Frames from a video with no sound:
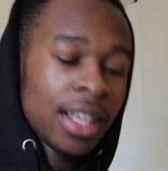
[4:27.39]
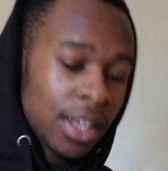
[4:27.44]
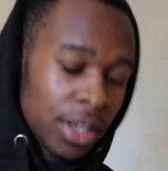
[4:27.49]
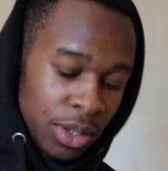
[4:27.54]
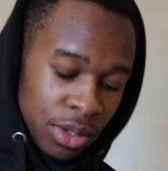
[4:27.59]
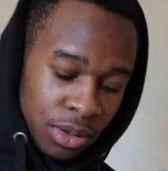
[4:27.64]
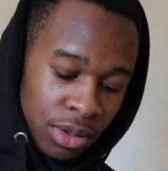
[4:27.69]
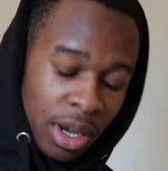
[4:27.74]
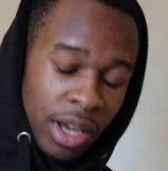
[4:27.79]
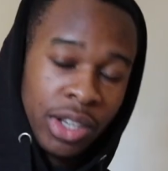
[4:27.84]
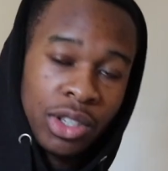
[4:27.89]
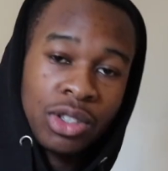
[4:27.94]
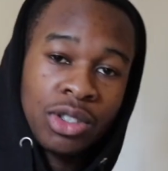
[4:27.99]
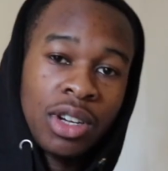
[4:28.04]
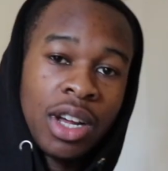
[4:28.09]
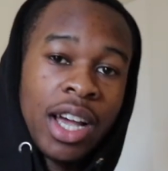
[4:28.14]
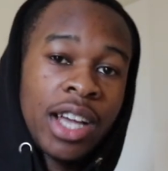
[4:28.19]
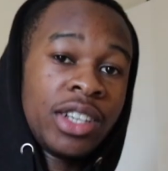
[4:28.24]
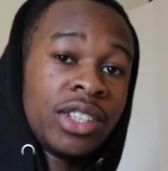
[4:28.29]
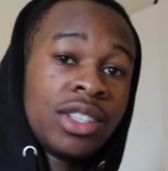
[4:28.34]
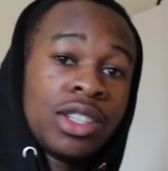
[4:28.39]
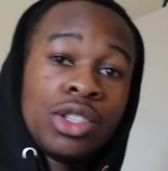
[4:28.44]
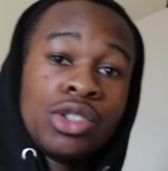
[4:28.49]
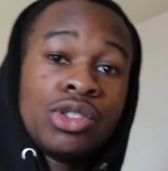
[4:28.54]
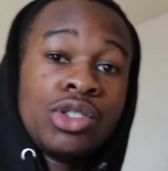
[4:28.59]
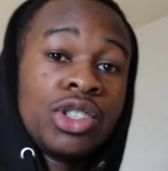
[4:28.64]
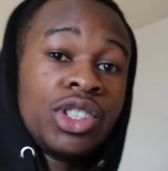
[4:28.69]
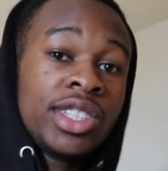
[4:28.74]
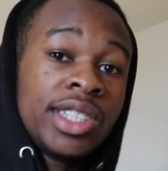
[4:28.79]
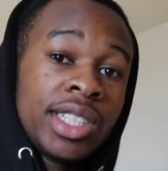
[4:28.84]
So I actually used
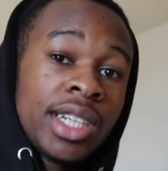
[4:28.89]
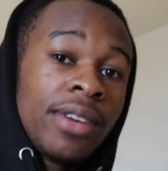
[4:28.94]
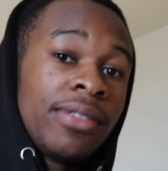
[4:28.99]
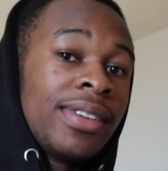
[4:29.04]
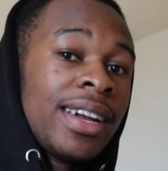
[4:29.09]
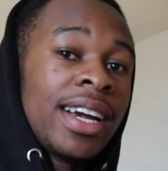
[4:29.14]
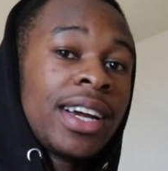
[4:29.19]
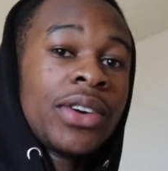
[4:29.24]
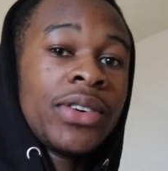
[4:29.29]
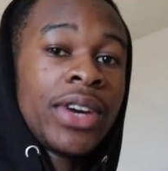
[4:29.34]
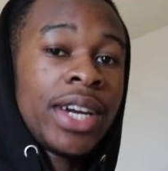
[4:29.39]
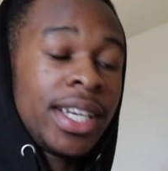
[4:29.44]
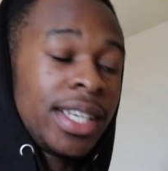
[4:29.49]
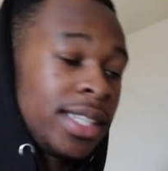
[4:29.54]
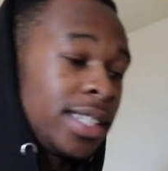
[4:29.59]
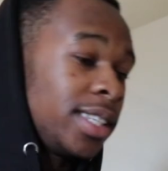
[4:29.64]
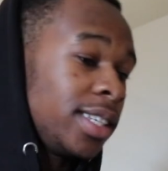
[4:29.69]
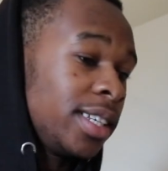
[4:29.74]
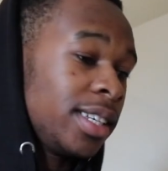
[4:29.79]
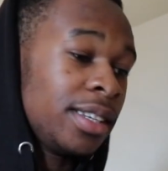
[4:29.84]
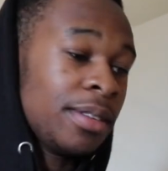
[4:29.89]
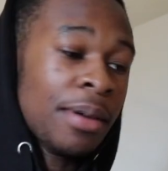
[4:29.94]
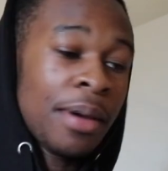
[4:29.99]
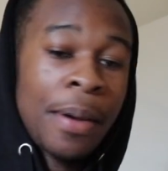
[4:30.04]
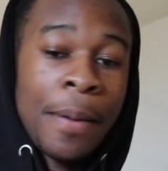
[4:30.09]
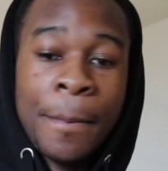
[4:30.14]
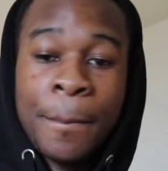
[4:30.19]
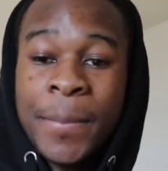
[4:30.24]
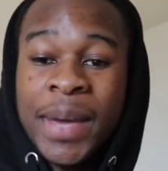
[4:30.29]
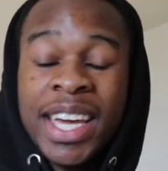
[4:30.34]
to chef like crazy,
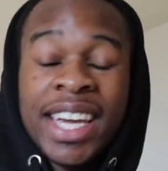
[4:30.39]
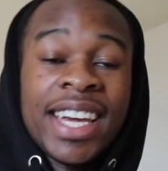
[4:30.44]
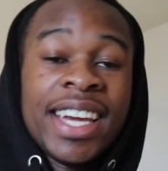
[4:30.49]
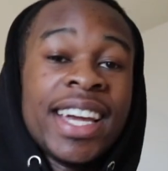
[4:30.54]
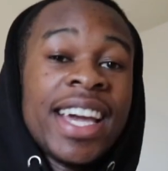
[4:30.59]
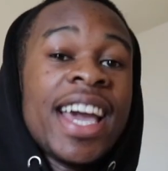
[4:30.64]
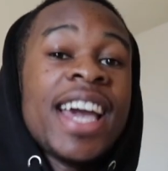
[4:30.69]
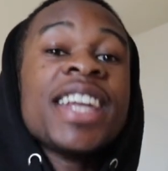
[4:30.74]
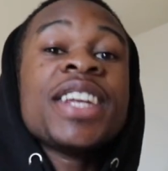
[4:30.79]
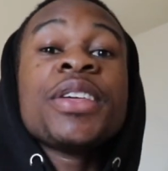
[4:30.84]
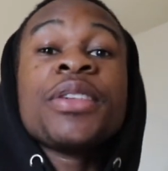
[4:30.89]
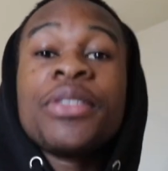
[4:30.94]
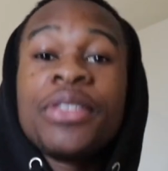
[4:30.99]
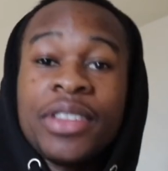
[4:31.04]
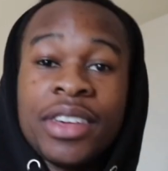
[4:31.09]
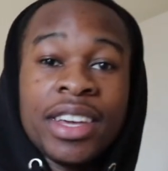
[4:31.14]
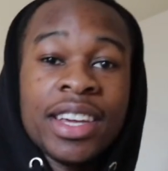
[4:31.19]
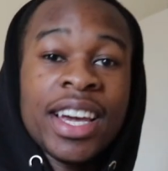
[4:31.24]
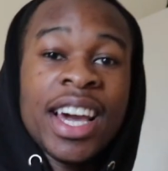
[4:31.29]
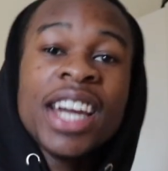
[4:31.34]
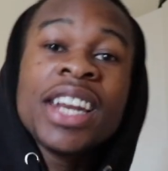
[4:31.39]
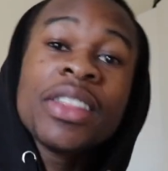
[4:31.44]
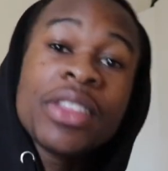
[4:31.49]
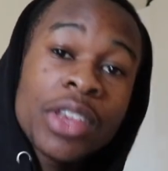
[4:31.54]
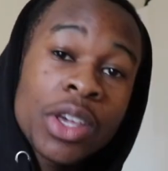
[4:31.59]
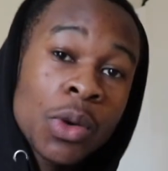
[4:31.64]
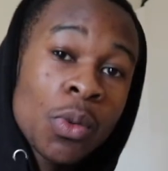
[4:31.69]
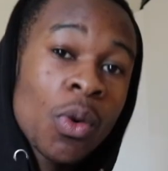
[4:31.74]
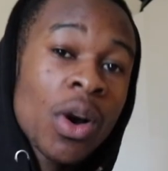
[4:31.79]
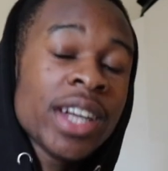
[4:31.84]
making anything
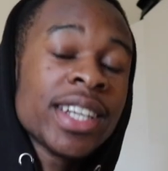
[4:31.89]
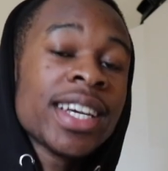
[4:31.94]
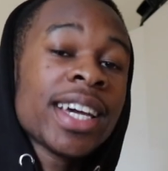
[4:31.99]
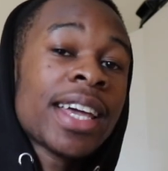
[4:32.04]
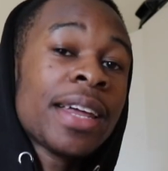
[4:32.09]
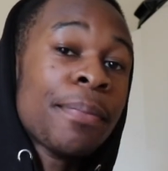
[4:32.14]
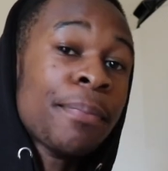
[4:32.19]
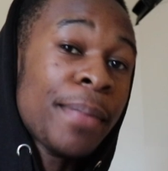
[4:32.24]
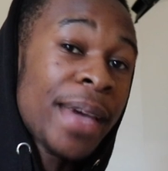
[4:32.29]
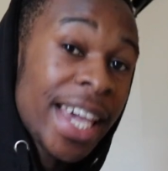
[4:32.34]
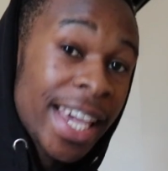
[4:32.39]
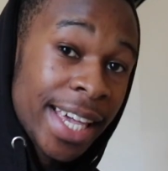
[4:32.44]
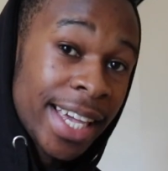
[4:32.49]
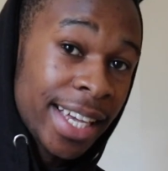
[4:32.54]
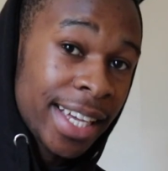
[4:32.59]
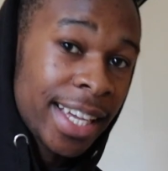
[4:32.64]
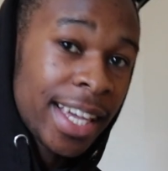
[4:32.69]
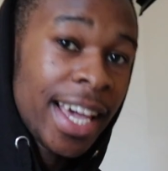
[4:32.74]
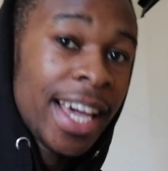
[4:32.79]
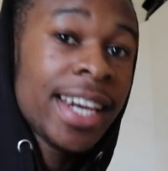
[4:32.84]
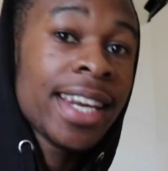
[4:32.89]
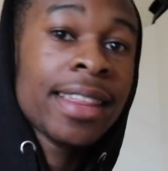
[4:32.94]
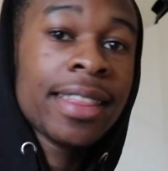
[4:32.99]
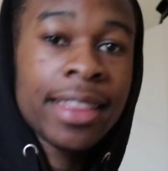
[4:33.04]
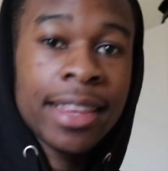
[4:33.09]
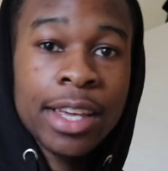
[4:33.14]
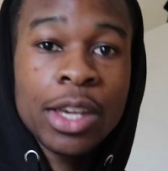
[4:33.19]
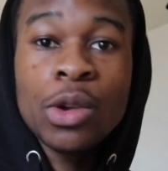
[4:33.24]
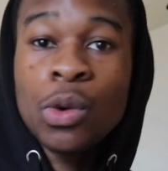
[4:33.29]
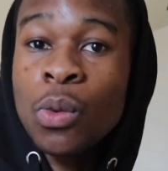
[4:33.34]
you want, I can make it.
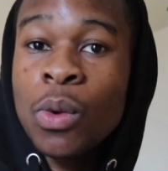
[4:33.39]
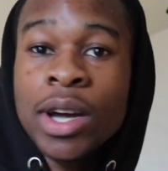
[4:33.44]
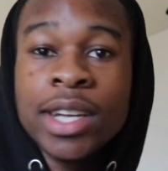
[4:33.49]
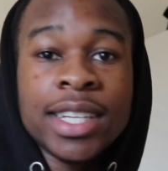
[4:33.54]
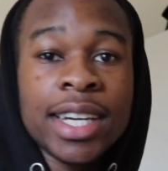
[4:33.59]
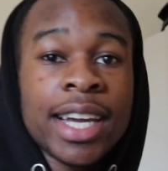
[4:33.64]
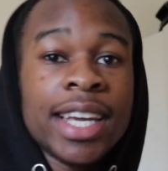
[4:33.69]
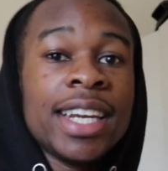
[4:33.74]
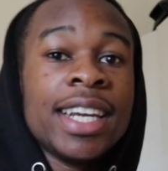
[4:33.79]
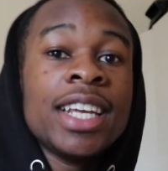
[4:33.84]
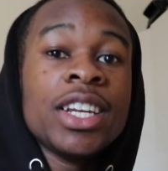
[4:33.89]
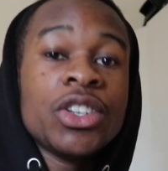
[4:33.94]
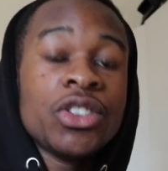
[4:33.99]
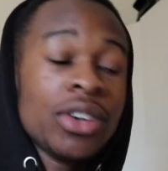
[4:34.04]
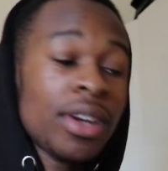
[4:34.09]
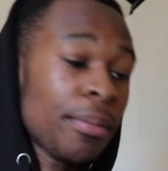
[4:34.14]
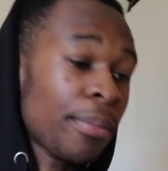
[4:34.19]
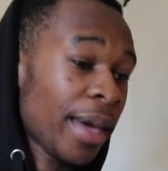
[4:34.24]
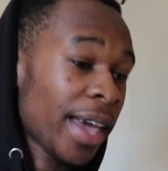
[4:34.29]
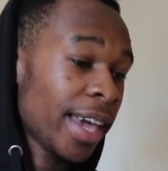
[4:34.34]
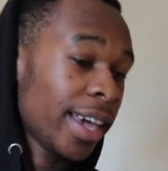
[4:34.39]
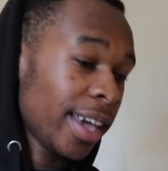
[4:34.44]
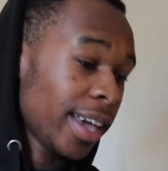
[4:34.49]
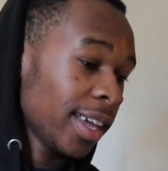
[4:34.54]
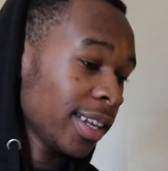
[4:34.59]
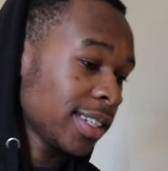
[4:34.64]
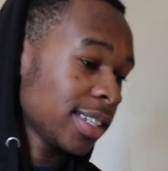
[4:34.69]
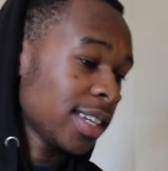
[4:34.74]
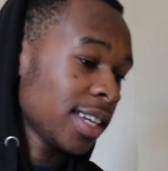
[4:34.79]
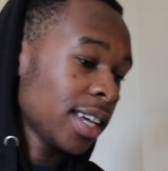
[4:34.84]
Anything you want, I can literally make
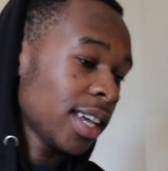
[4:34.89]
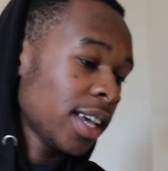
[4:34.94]
it.